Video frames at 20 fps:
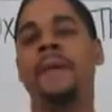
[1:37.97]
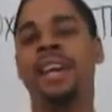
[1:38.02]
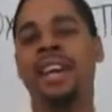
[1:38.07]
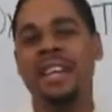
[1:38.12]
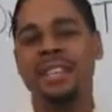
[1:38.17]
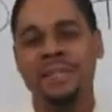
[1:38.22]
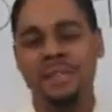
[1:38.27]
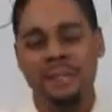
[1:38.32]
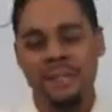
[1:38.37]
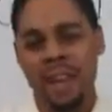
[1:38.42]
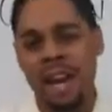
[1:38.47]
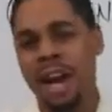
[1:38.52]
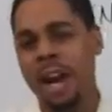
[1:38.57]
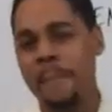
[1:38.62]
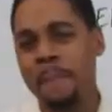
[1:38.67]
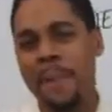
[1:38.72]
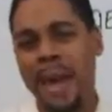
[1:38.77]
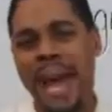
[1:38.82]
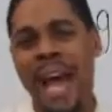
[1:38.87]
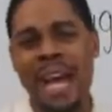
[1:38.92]
He's a very
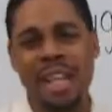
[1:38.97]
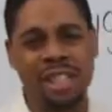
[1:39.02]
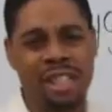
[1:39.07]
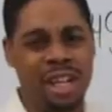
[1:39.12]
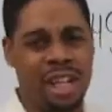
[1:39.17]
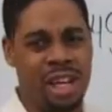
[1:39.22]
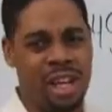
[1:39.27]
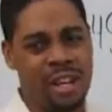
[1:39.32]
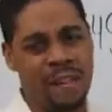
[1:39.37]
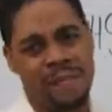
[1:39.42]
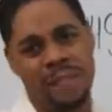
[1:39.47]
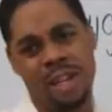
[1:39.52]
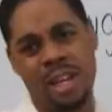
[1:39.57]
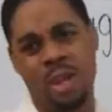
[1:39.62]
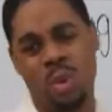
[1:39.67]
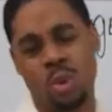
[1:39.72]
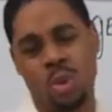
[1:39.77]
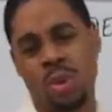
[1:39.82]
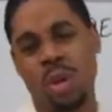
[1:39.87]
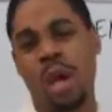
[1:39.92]
passionate
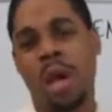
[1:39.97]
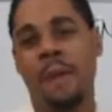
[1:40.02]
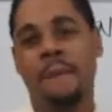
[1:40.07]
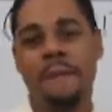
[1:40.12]
individual,